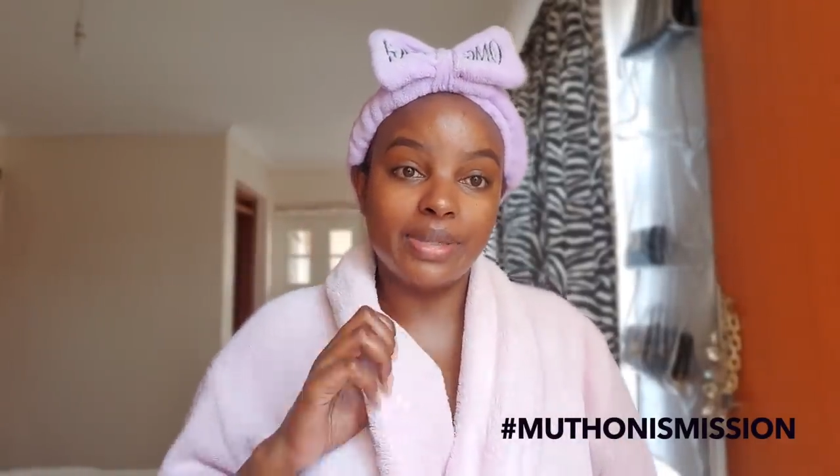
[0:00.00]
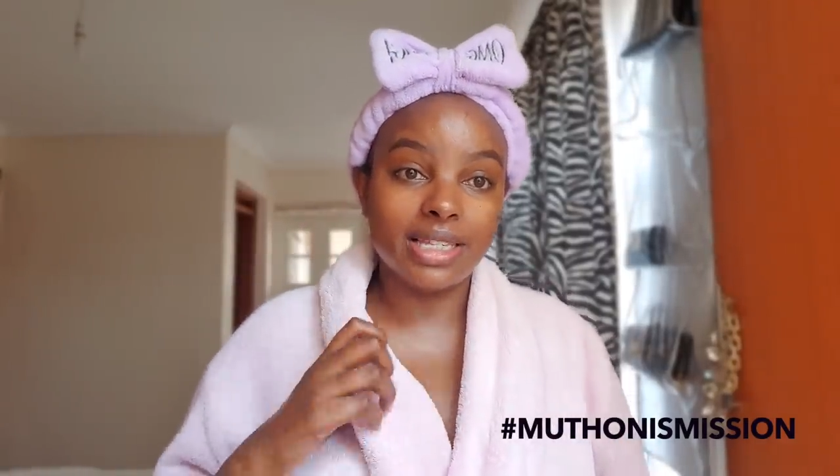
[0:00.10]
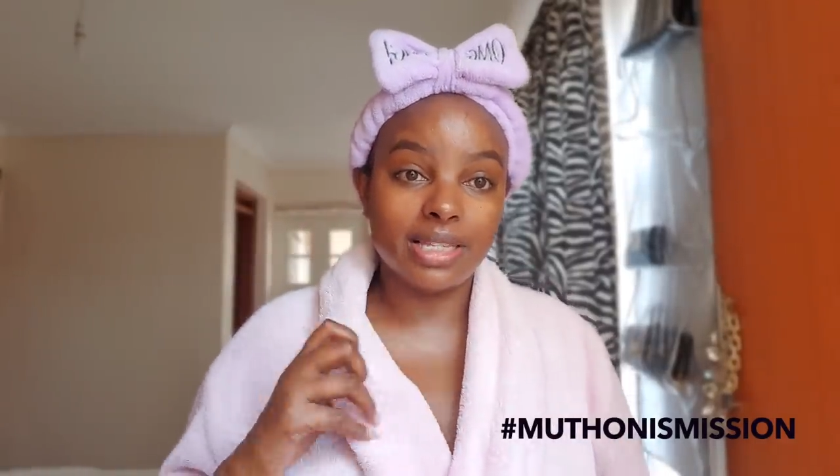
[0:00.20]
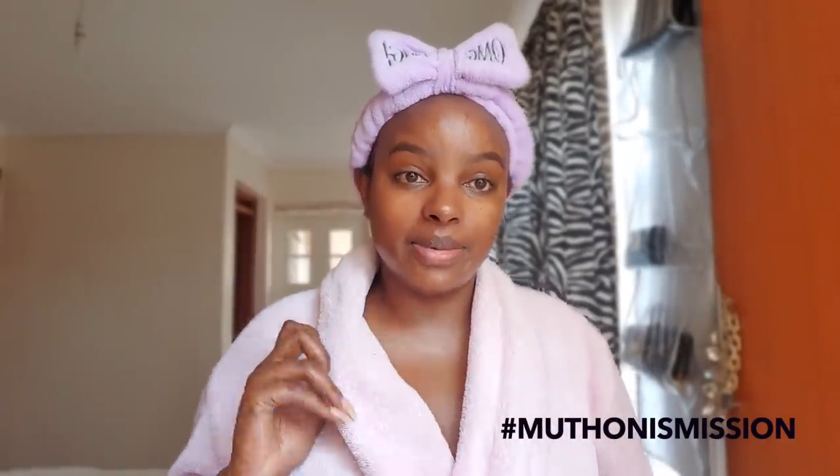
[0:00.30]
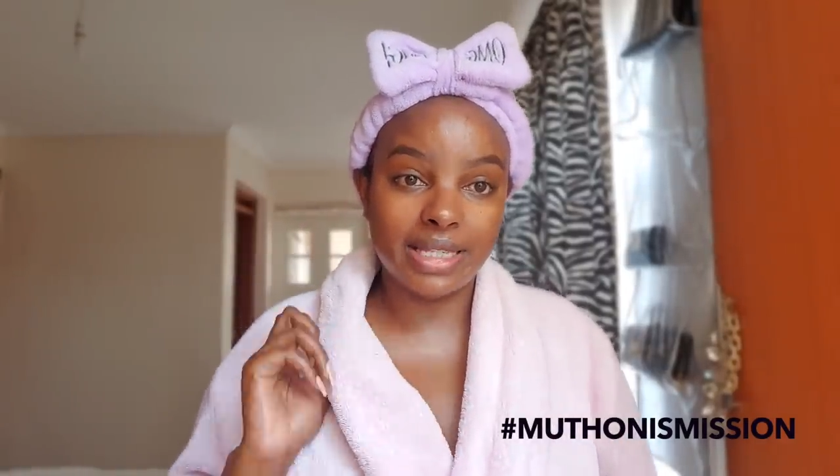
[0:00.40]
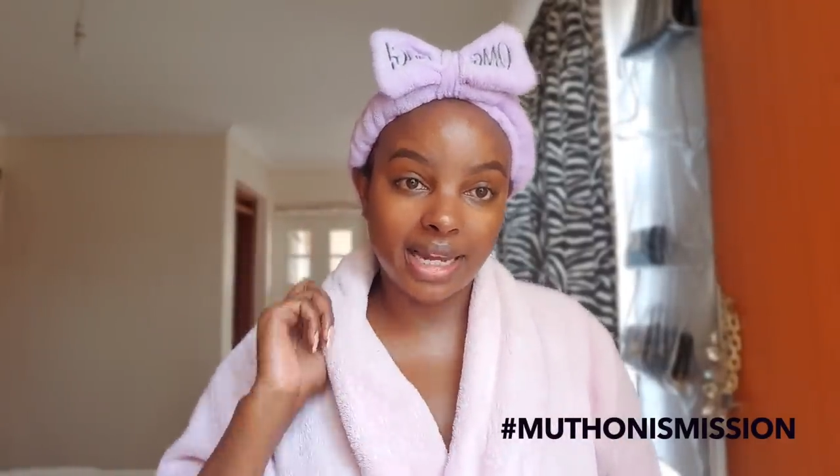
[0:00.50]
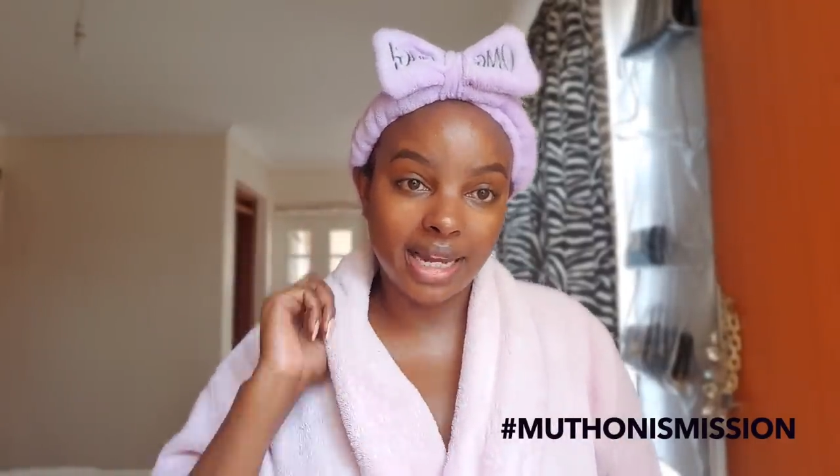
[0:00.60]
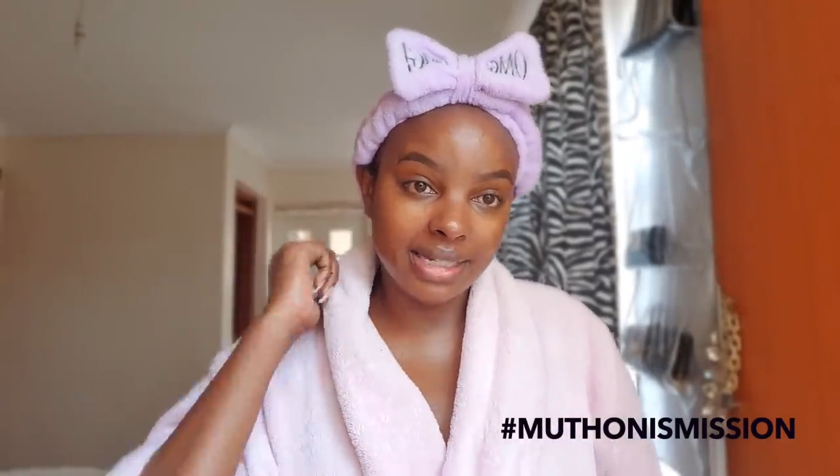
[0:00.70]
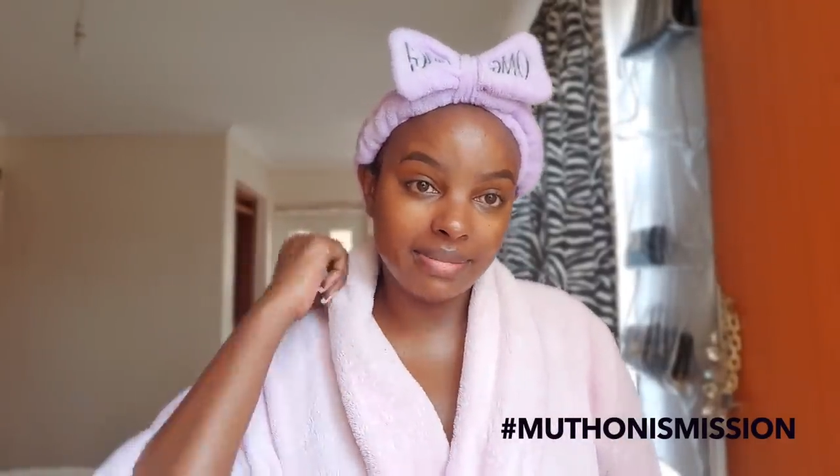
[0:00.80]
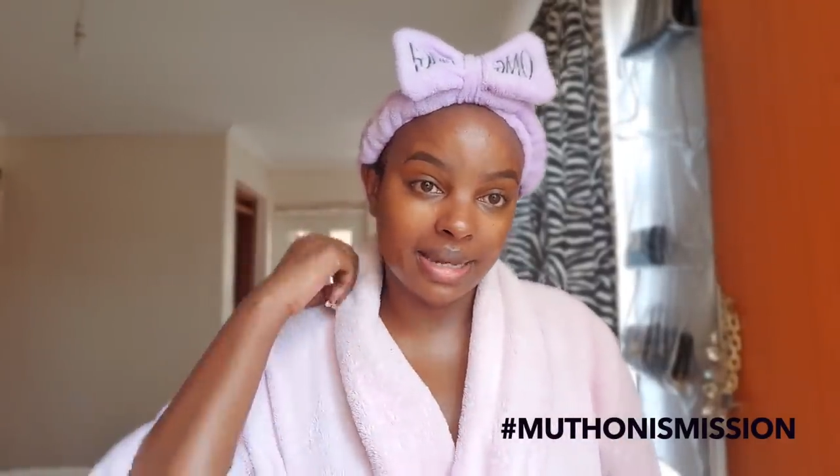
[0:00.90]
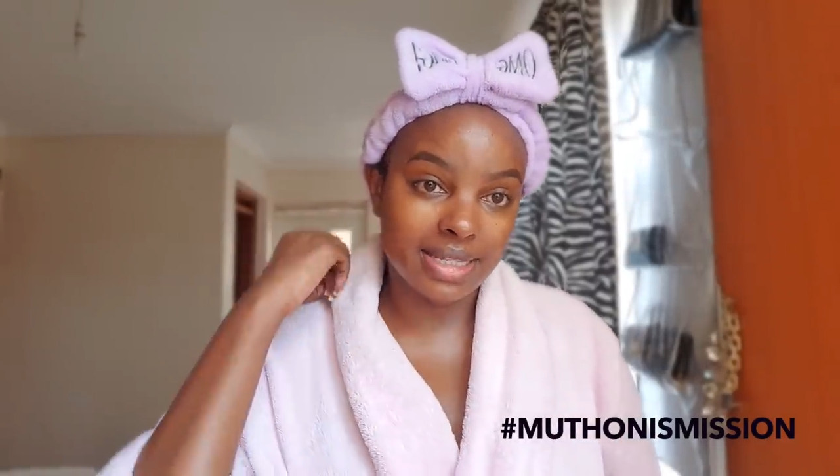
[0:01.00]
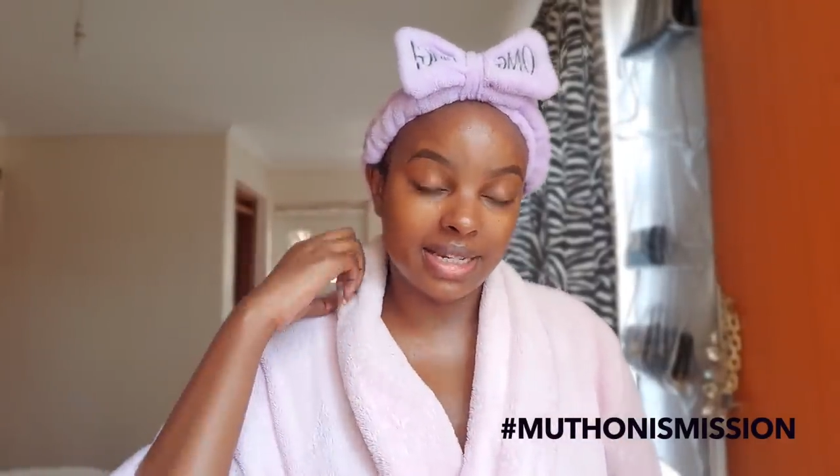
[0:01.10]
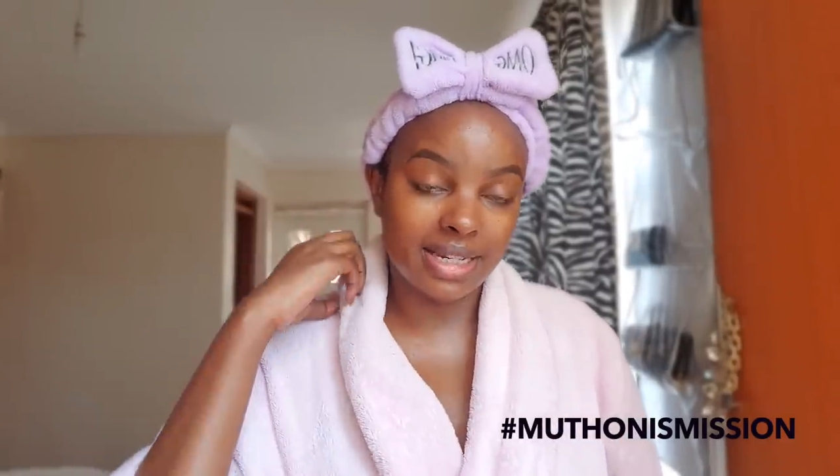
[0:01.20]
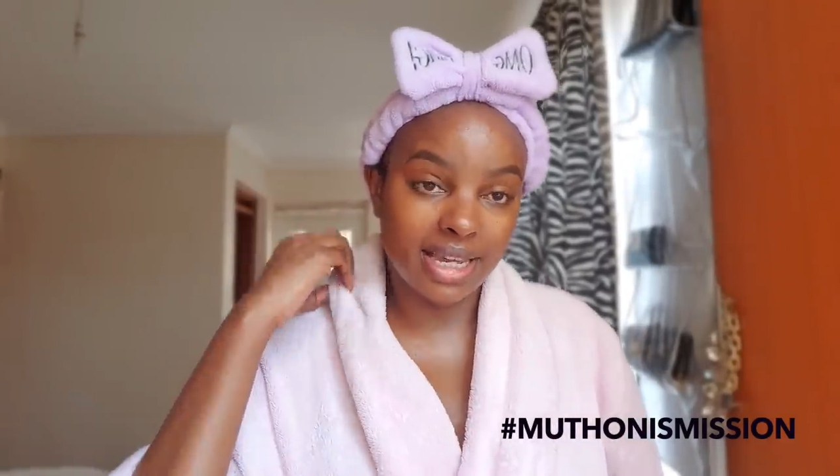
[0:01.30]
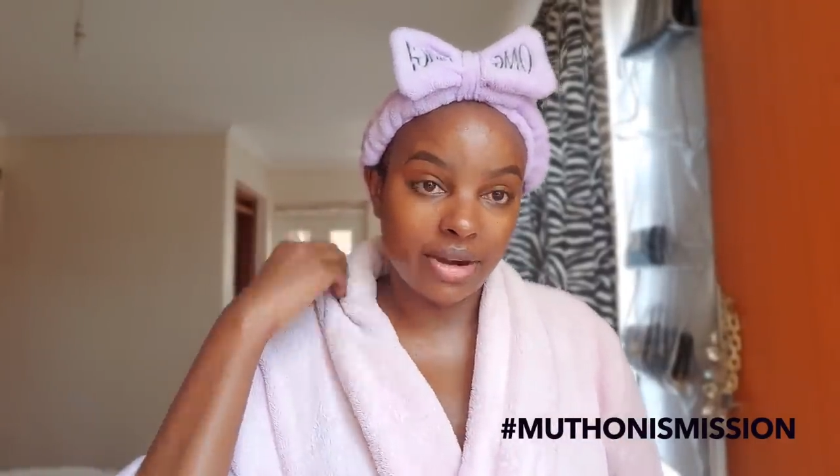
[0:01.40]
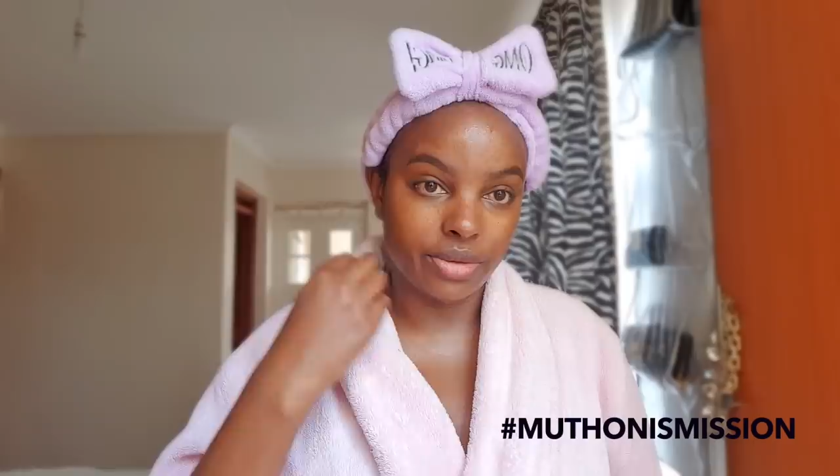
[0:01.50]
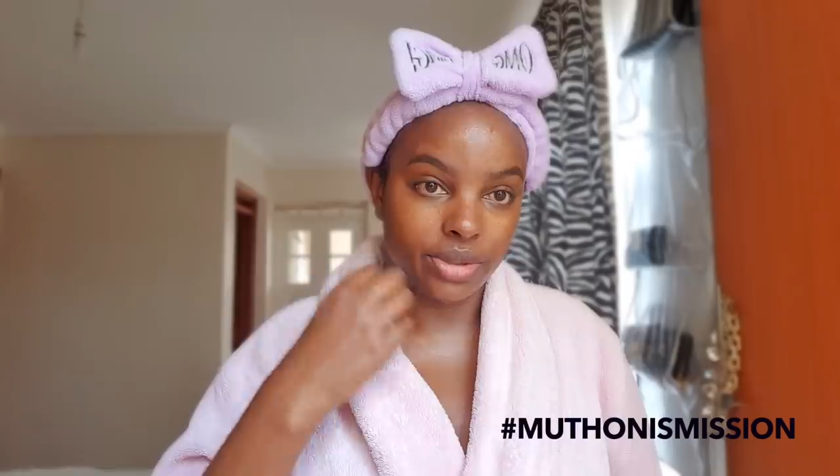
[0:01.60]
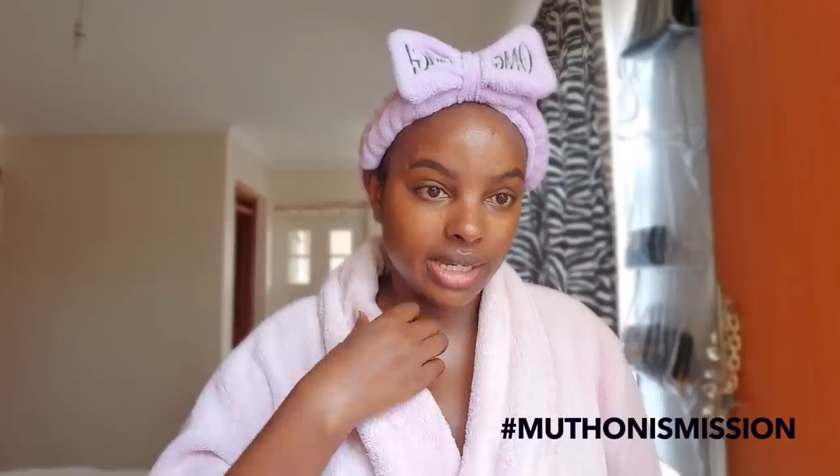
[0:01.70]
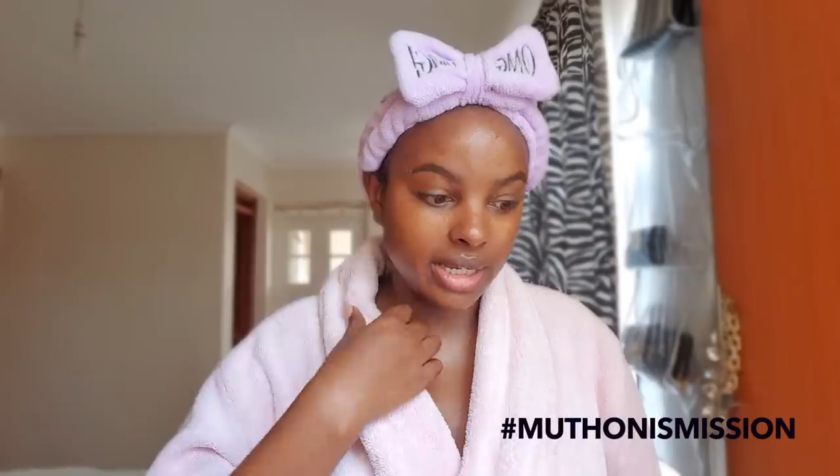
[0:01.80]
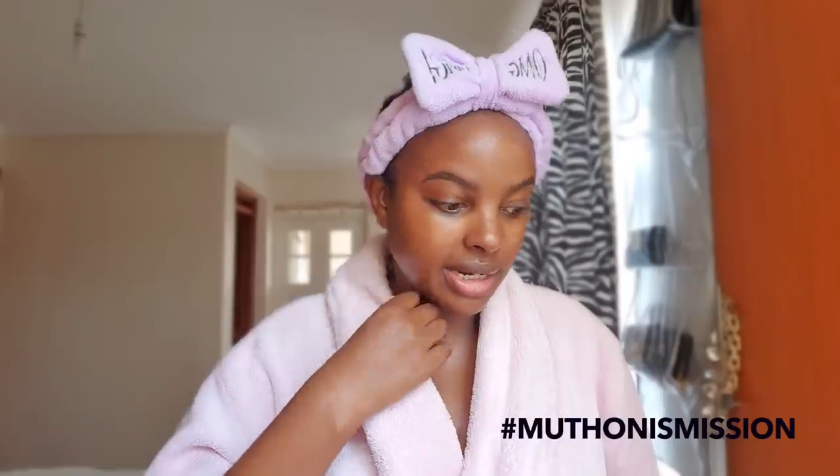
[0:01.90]
this is basically my skincare
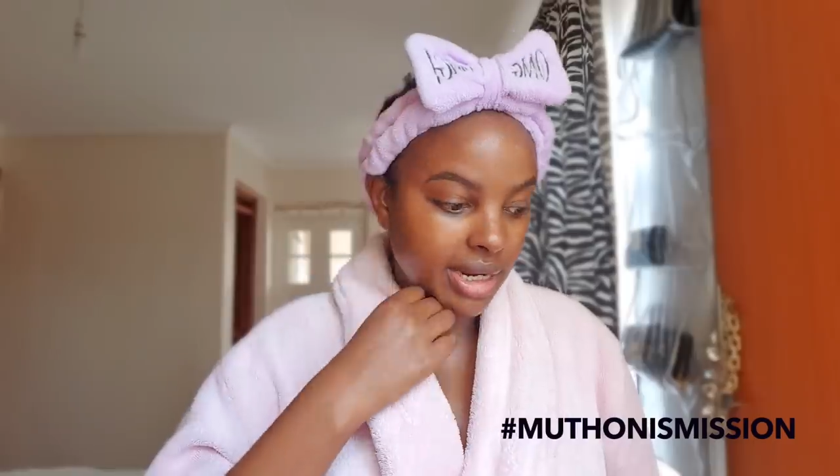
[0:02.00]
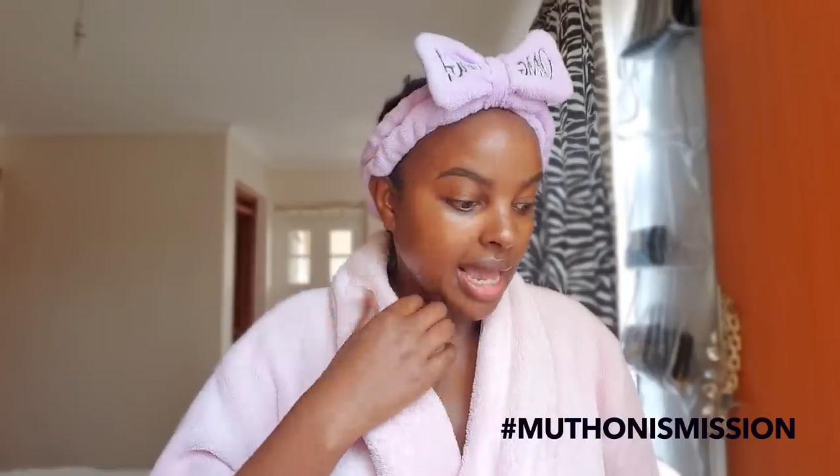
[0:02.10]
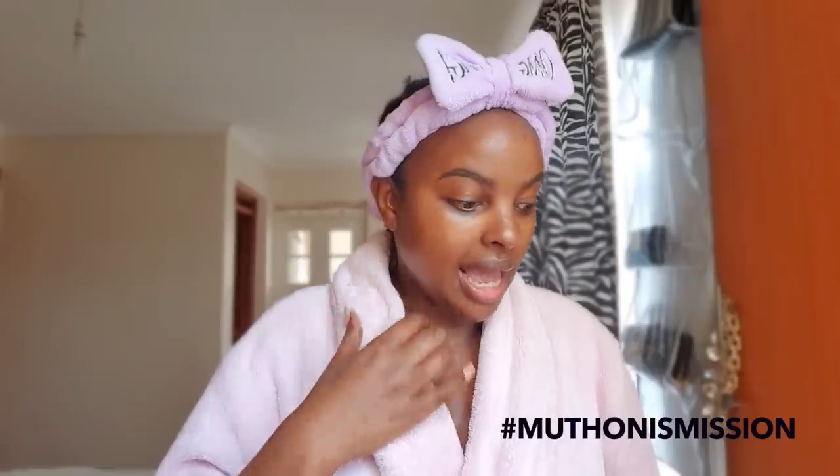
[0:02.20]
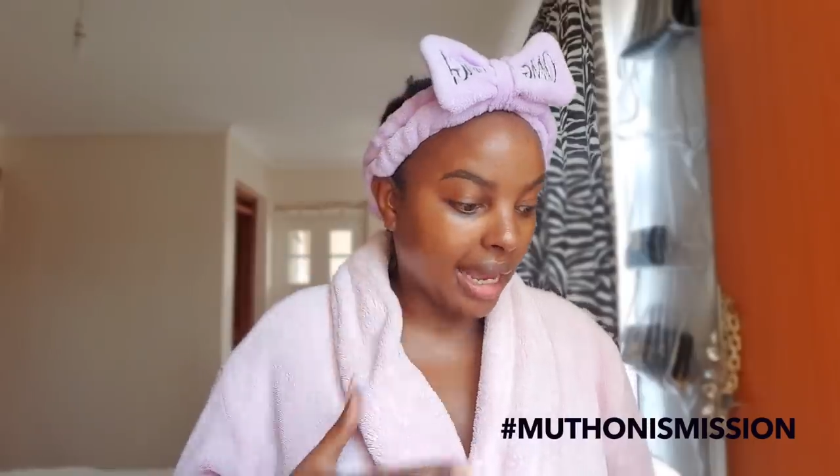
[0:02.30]
routine